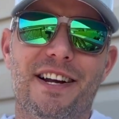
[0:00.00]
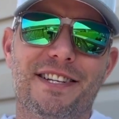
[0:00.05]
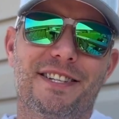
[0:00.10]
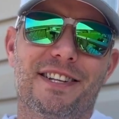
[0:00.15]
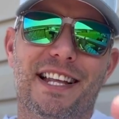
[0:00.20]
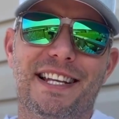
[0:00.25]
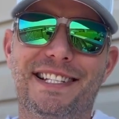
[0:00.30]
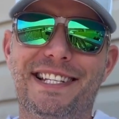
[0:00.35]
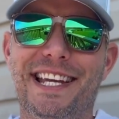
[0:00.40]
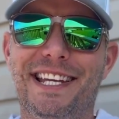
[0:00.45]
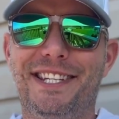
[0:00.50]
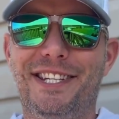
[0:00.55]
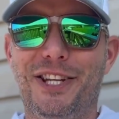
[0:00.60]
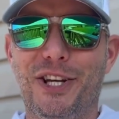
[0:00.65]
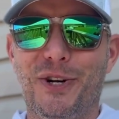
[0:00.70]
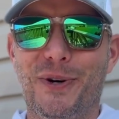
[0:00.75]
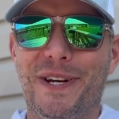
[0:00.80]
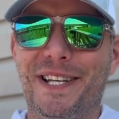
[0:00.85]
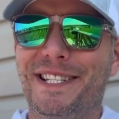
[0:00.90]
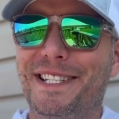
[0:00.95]
so let's get
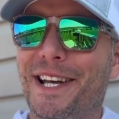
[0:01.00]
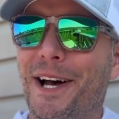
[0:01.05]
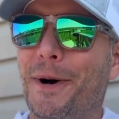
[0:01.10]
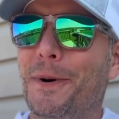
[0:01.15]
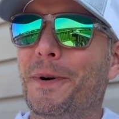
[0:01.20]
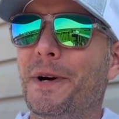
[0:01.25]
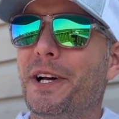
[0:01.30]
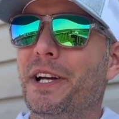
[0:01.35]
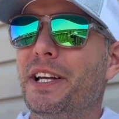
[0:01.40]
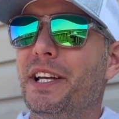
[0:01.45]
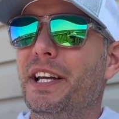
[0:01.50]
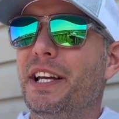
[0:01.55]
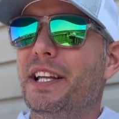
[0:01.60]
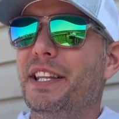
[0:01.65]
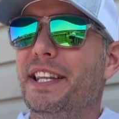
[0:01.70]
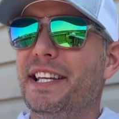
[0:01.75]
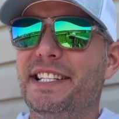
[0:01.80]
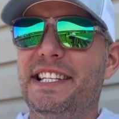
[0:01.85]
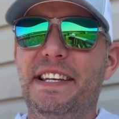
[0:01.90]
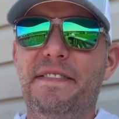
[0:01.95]
to it. So
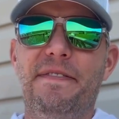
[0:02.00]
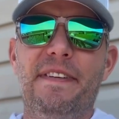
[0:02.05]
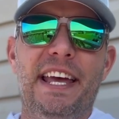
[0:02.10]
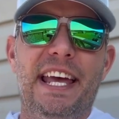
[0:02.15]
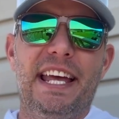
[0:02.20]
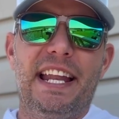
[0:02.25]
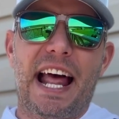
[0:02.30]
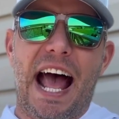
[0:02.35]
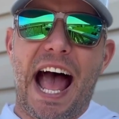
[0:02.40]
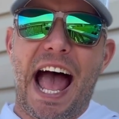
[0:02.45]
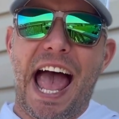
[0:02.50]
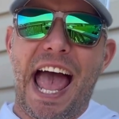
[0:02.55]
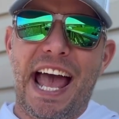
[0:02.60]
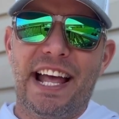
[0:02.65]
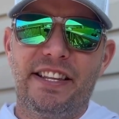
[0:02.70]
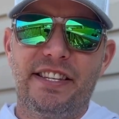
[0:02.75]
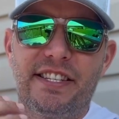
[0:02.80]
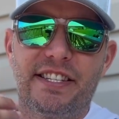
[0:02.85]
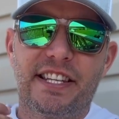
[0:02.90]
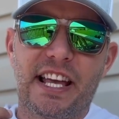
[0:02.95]
this event, I
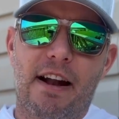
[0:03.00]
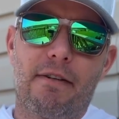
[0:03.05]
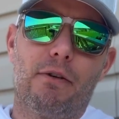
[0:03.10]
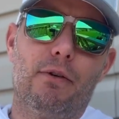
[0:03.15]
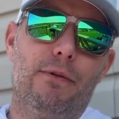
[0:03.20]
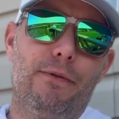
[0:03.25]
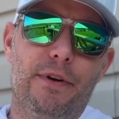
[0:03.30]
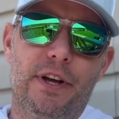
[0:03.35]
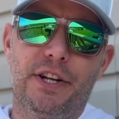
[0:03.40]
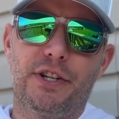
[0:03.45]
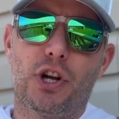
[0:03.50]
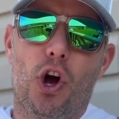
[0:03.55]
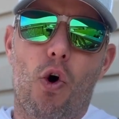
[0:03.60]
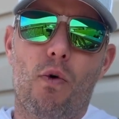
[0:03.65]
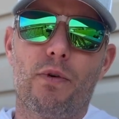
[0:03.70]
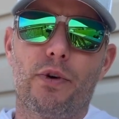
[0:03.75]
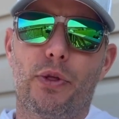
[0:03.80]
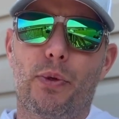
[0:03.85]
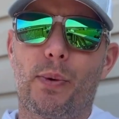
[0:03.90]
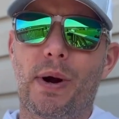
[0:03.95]
had several fish
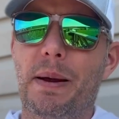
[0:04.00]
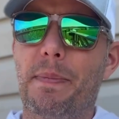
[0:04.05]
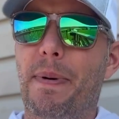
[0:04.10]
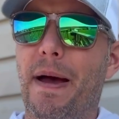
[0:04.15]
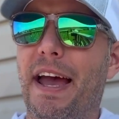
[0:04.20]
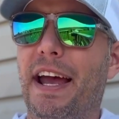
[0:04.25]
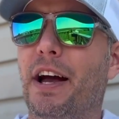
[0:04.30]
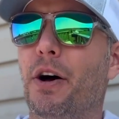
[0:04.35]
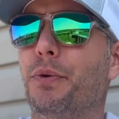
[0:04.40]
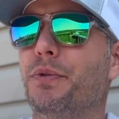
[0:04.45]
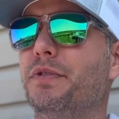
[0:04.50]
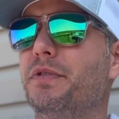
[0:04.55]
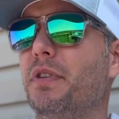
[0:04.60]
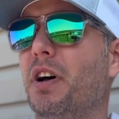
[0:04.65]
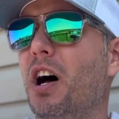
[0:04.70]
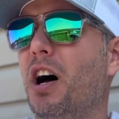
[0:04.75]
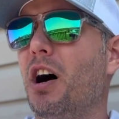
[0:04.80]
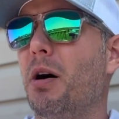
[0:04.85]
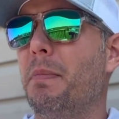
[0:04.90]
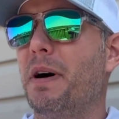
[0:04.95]
over 3 pounds.
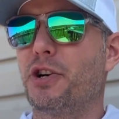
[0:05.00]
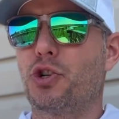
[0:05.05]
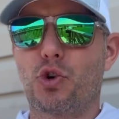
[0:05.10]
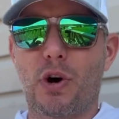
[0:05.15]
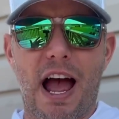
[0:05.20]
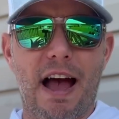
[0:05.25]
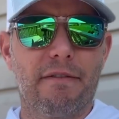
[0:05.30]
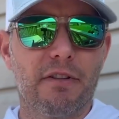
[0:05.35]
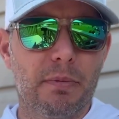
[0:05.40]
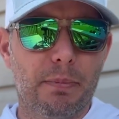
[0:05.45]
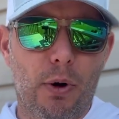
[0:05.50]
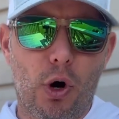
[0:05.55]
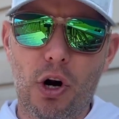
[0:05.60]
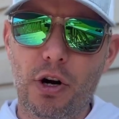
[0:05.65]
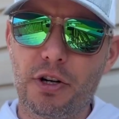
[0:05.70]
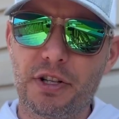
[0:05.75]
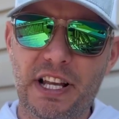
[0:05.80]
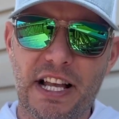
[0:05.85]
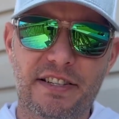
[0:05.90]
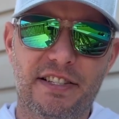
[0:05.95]
My traveling
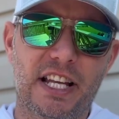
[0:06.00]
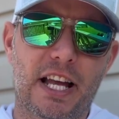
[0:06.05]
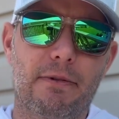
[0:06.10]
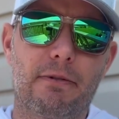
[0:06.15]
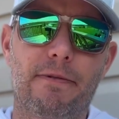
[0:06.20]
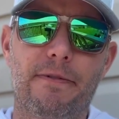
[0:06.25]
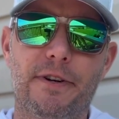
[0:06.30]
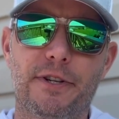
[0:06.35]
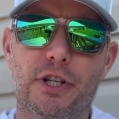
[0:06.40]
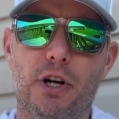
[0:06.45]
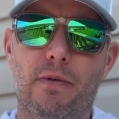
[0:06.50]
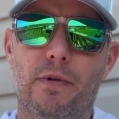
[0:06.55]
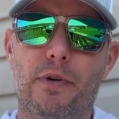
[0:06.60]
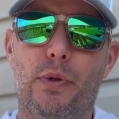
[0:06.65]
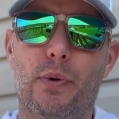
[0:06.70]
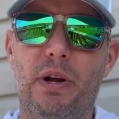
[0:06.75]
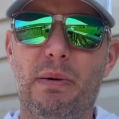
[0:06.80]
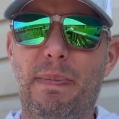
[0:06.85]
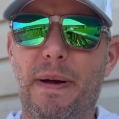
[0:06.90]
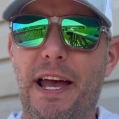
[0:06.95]
partners had several fish over
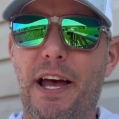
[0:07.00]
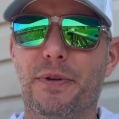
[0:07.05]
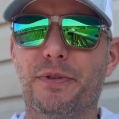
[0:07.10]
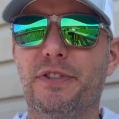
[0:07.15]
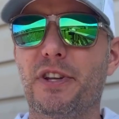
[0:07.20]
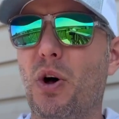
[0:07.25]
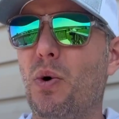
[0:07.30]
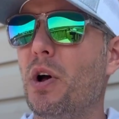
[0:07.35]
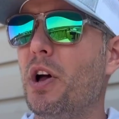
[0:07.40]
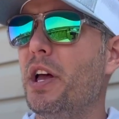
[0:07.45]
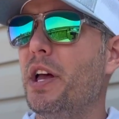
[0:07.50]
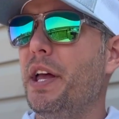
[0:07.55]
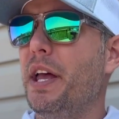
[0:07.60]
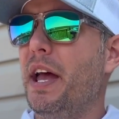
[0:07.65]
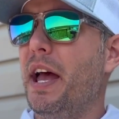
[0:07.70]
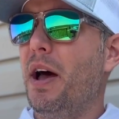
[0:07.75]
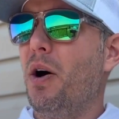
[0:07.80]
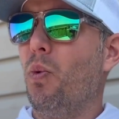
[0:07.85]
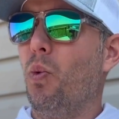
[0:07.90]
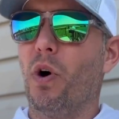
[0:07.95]
3 pounds. So
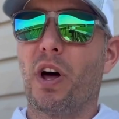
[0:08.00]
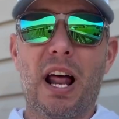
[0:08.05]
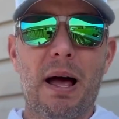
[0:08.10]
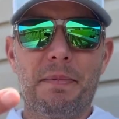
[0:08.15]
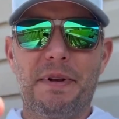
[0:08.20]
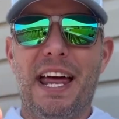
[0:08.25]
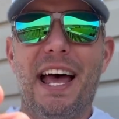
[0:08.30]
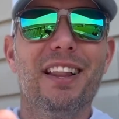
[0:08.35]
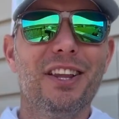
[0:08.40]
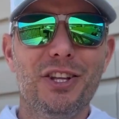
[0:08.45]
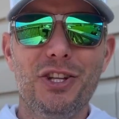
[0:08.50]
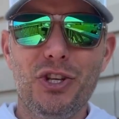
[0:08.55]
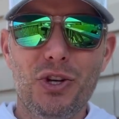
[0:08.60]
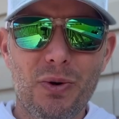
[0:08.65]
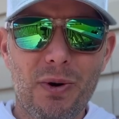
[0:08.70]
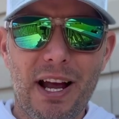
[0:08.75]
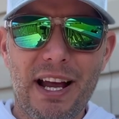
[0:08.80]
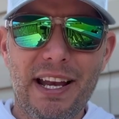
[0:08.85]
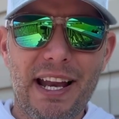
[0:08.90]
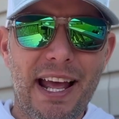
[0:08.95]
what I'm telling you
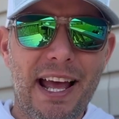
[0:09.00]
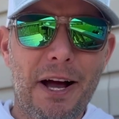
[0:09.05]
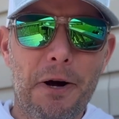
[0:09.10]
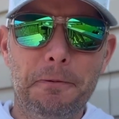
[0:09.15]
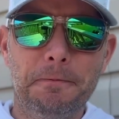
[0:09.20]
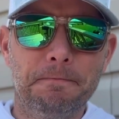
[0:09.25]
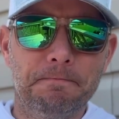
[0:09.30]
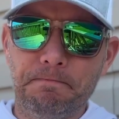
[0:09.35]
right now